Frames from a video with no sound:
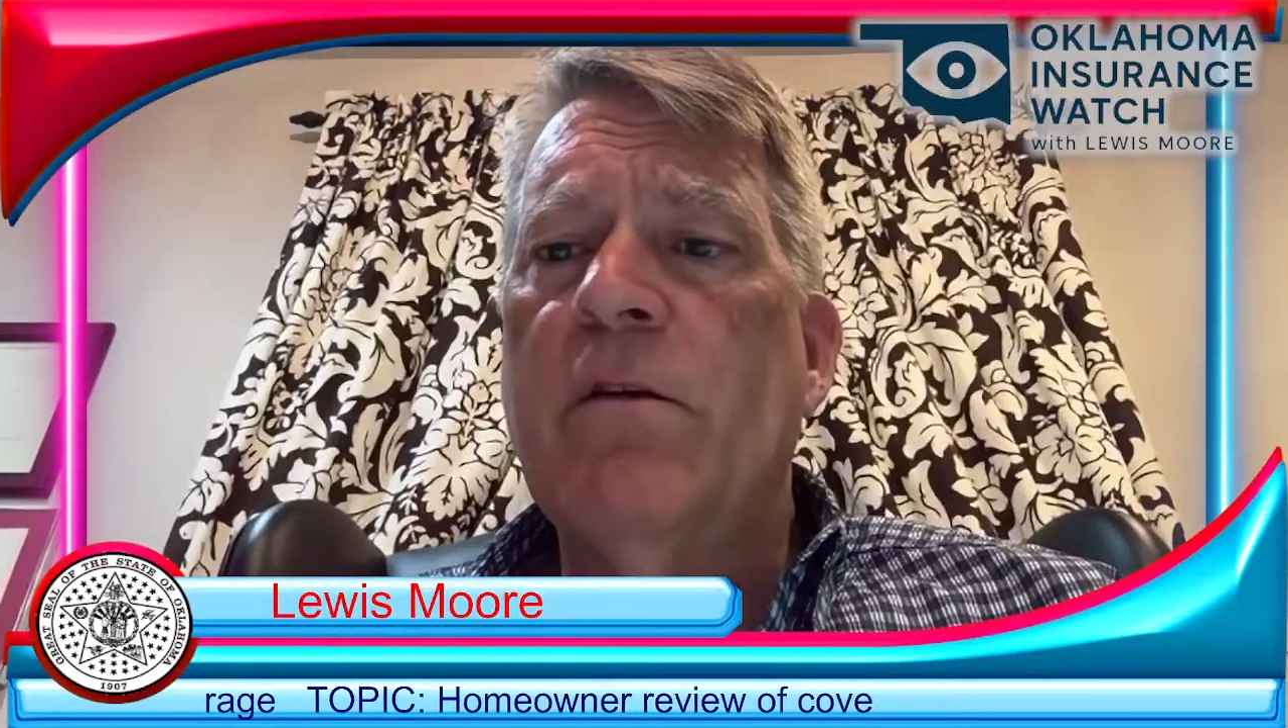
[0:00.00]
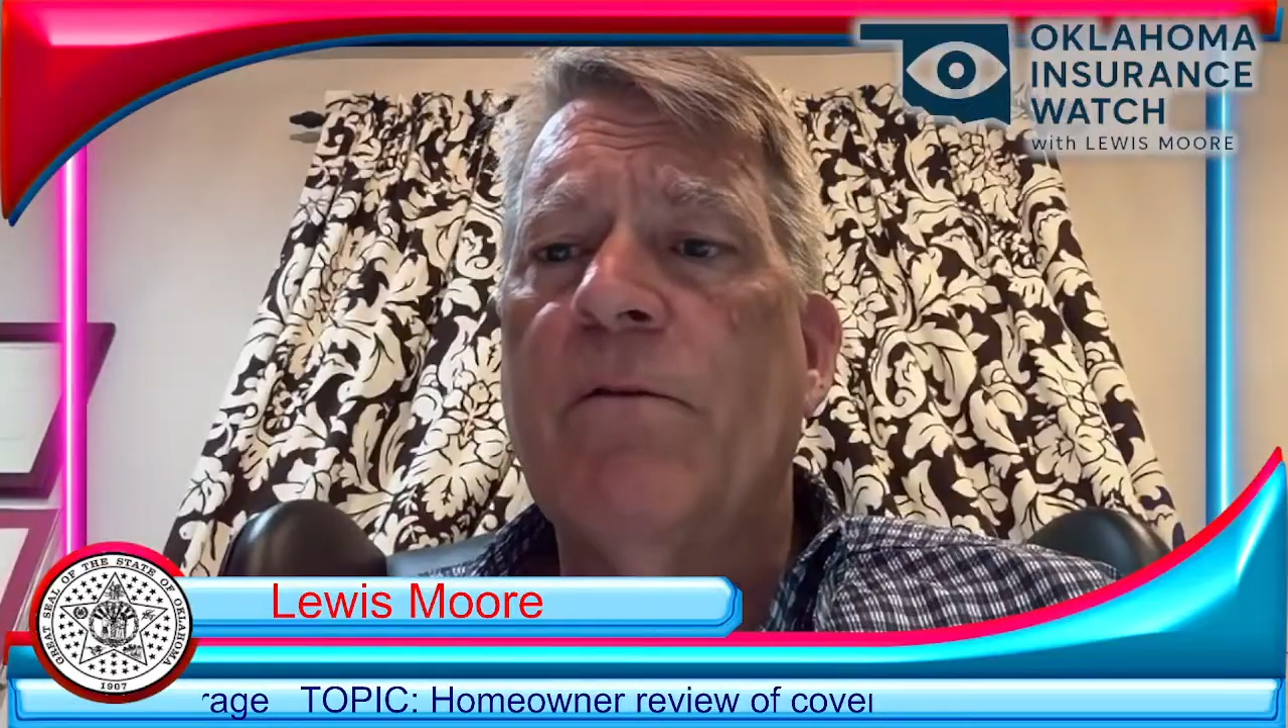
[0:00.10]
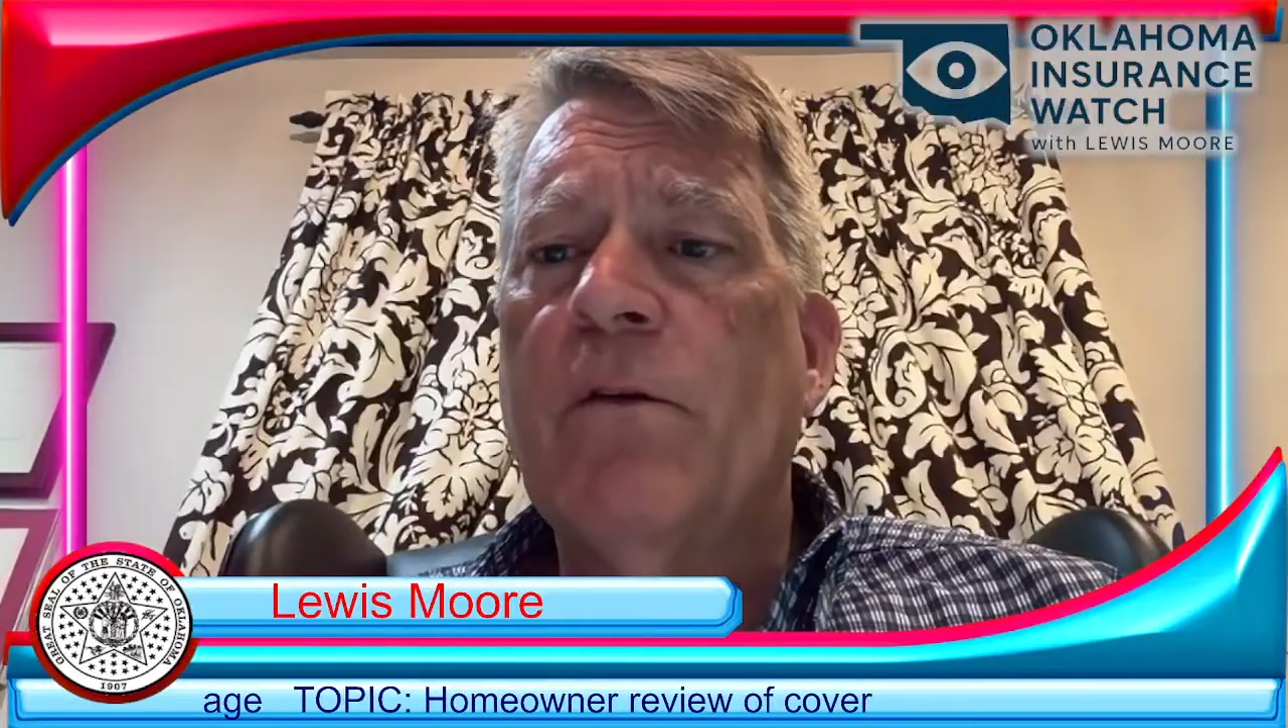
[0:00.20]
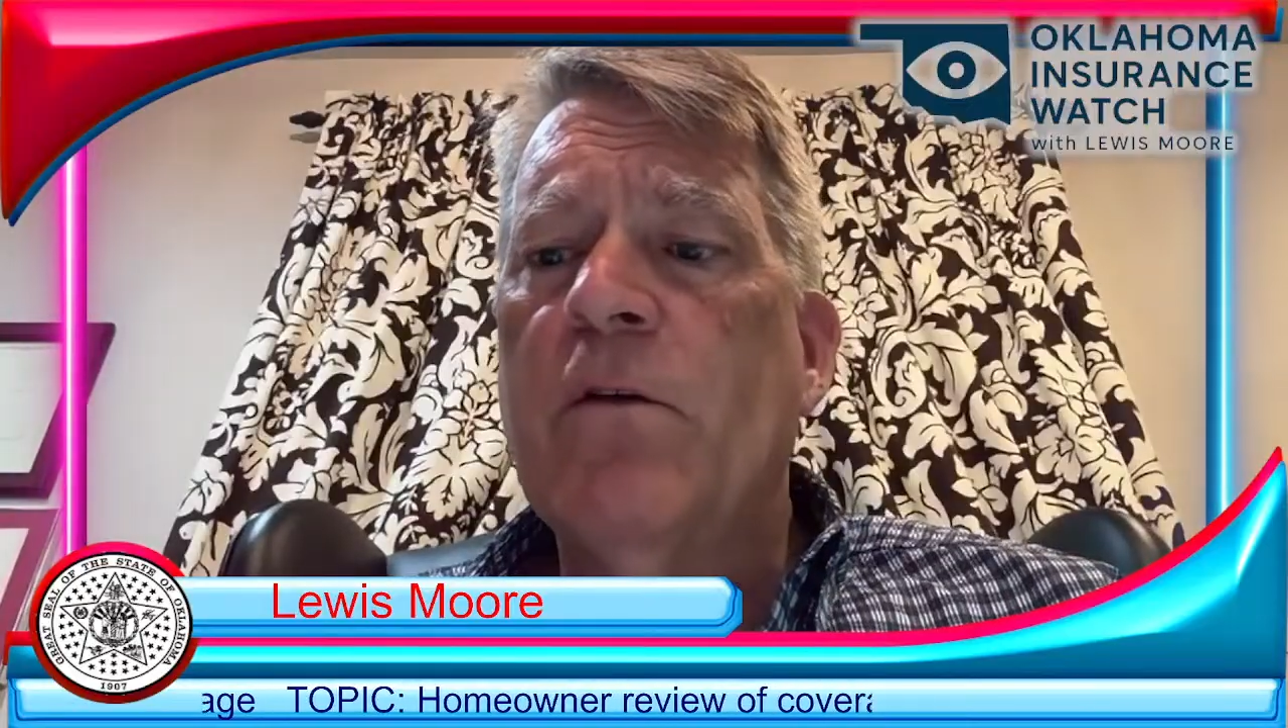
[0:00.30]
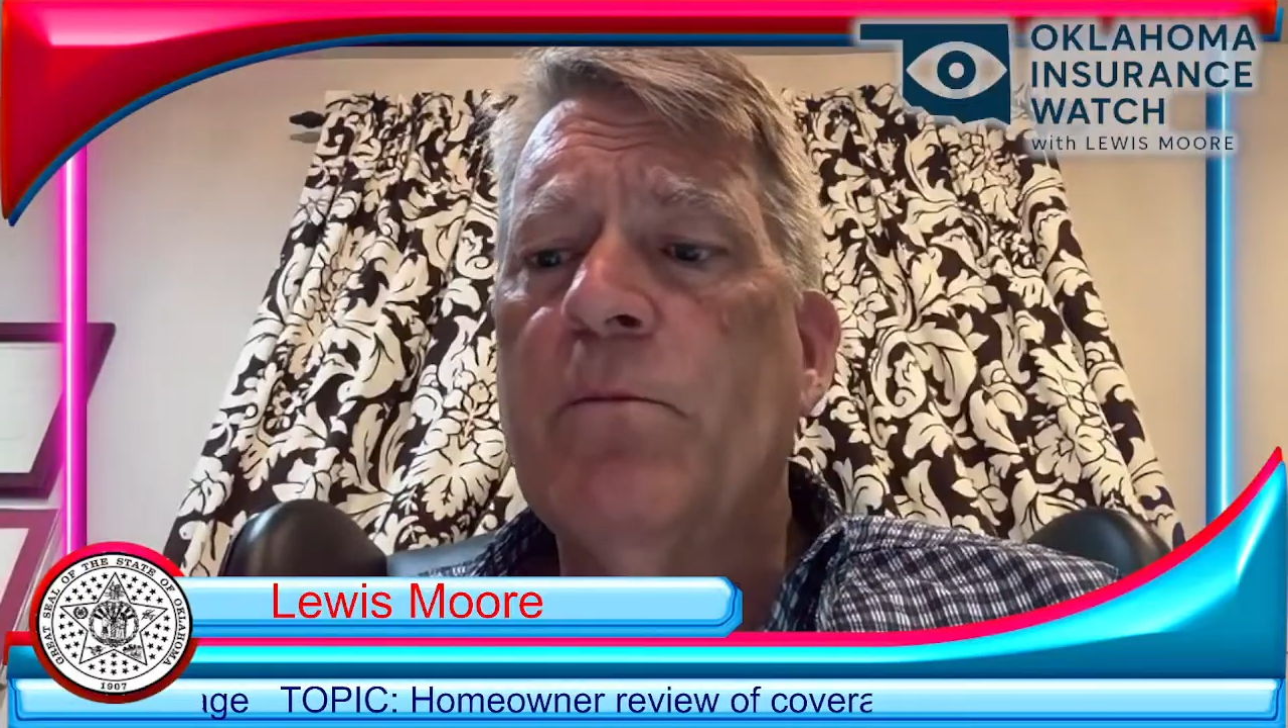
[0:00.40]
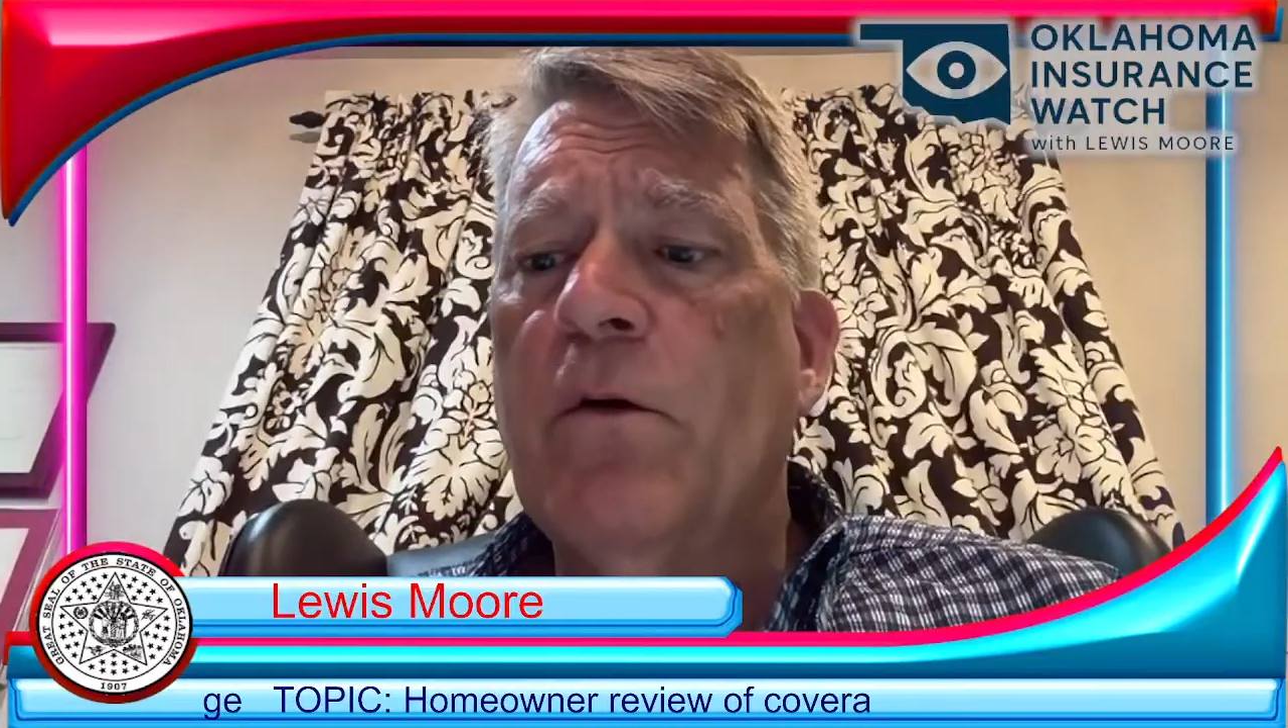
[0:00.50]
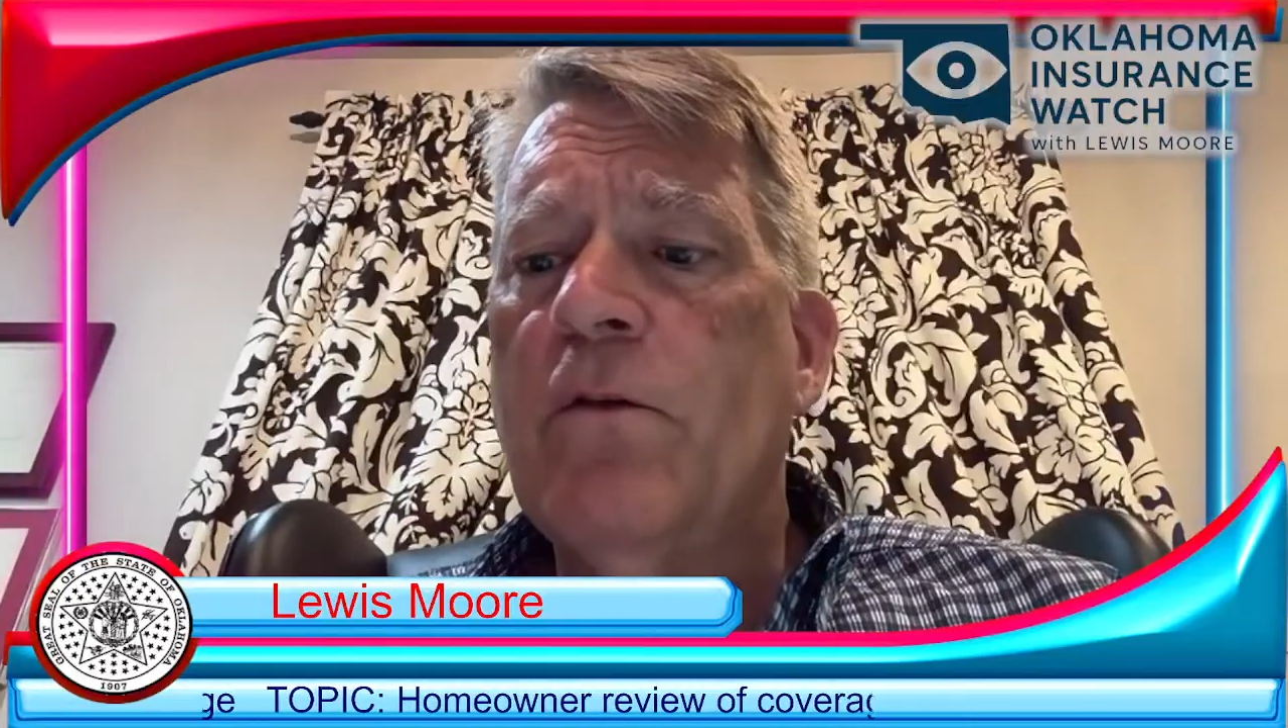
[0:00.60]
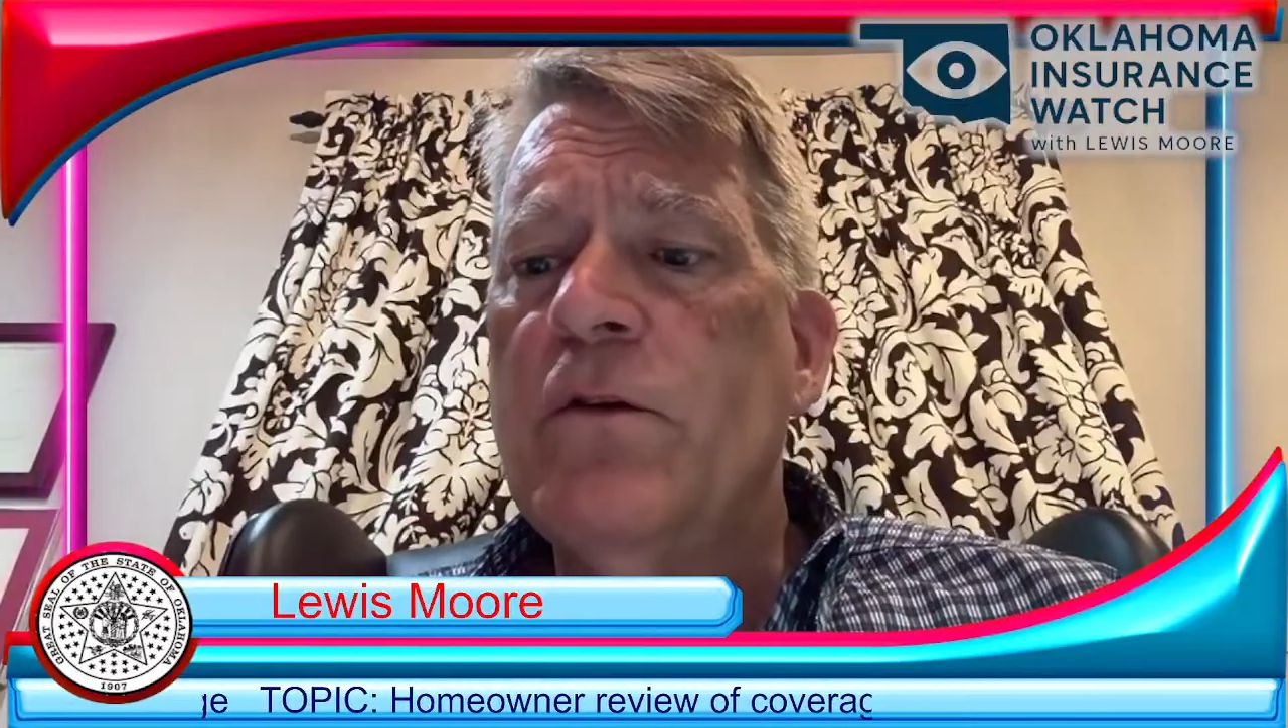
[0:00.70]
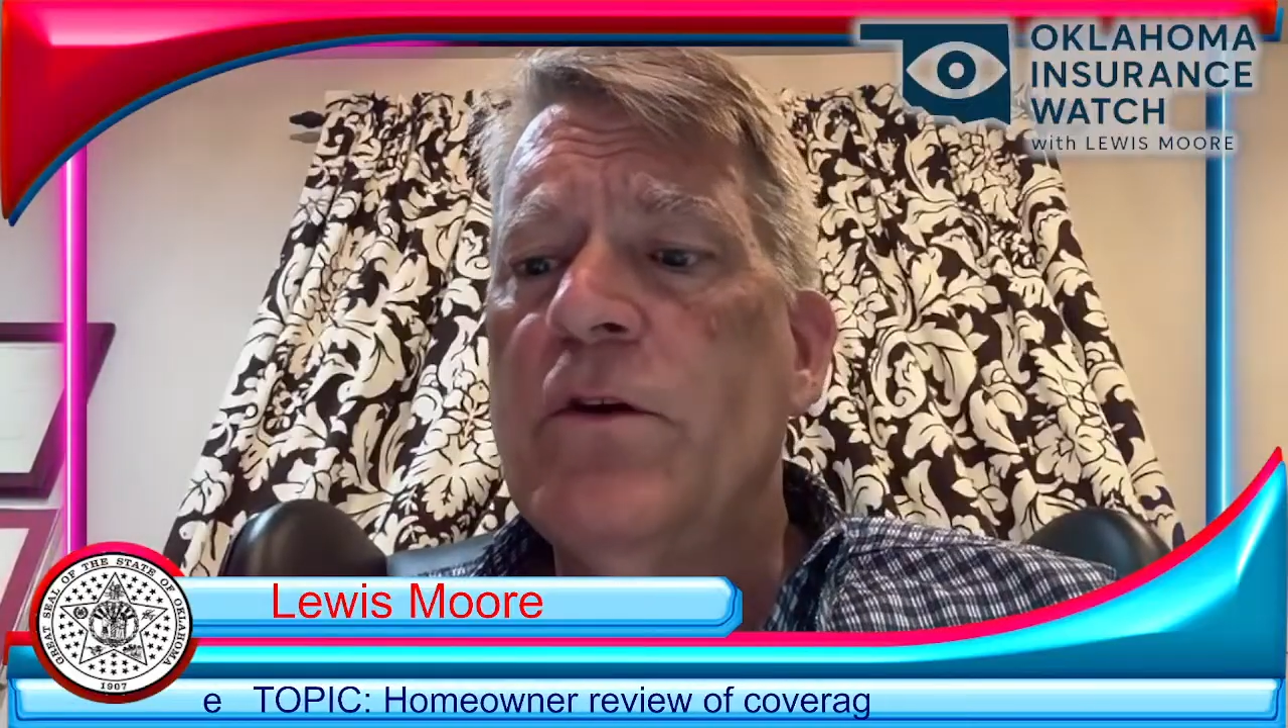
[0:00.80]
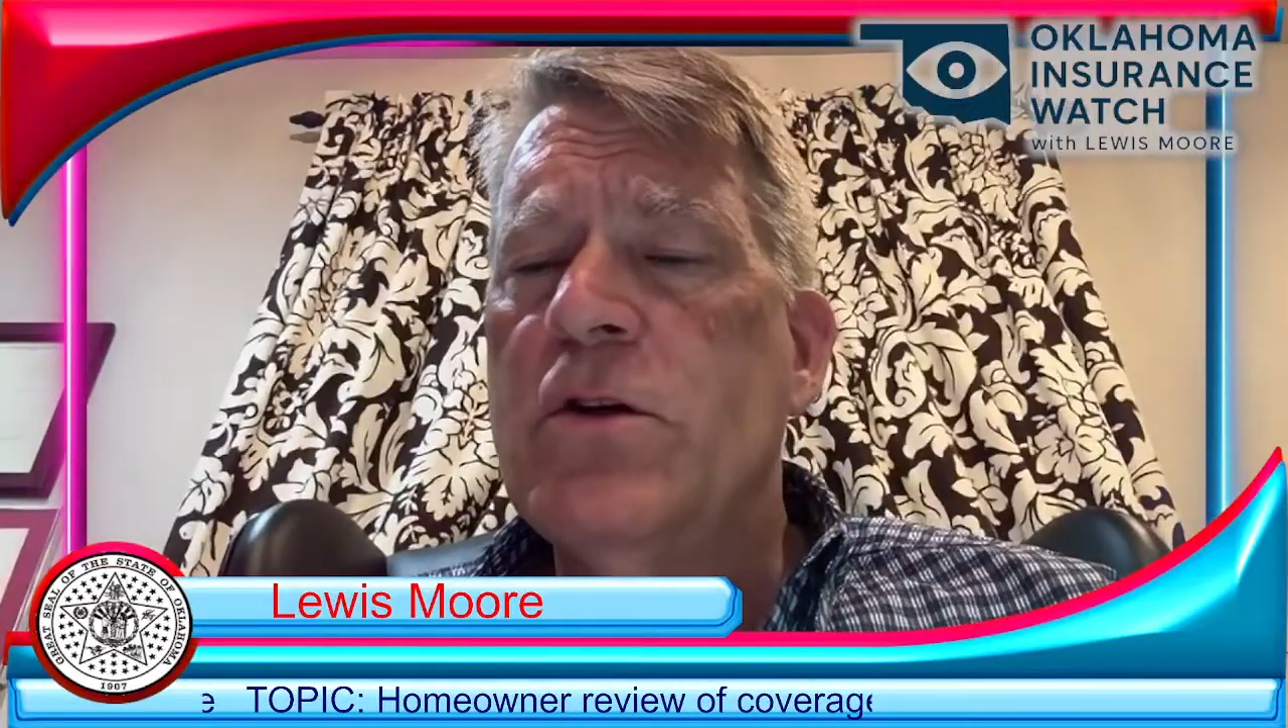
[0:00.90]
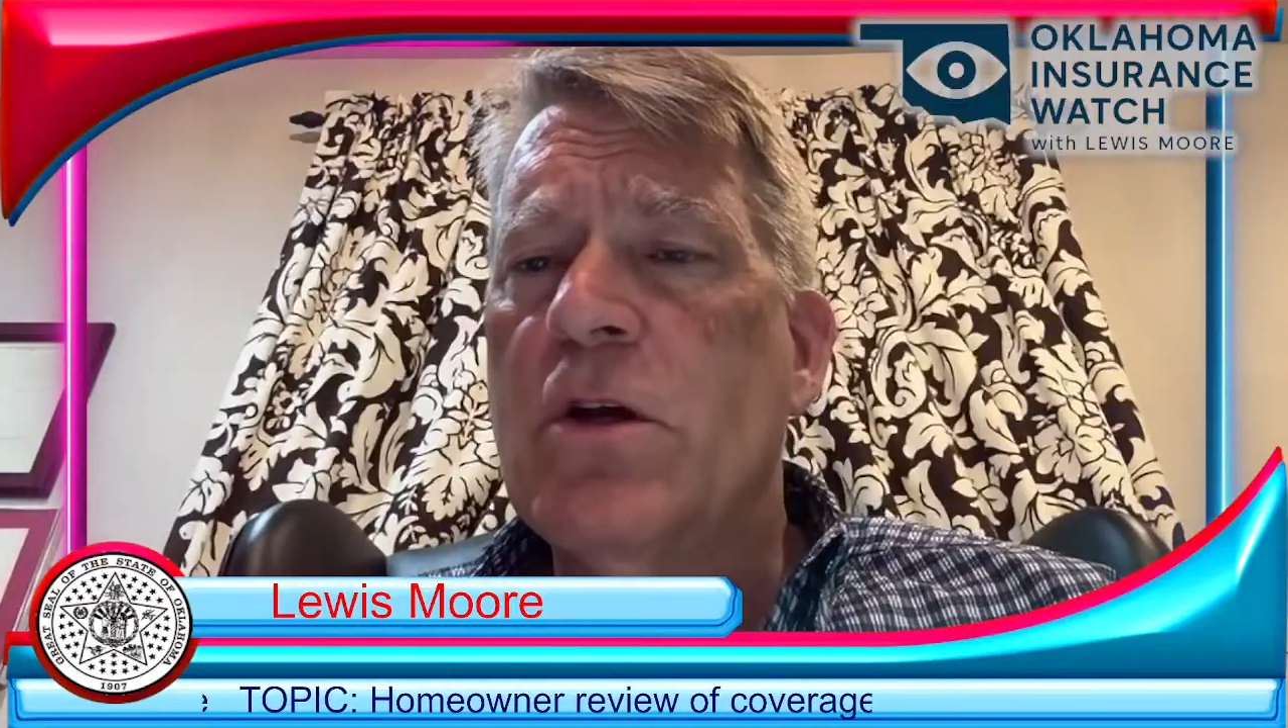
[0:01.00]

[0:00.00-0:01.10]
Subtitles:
the first person you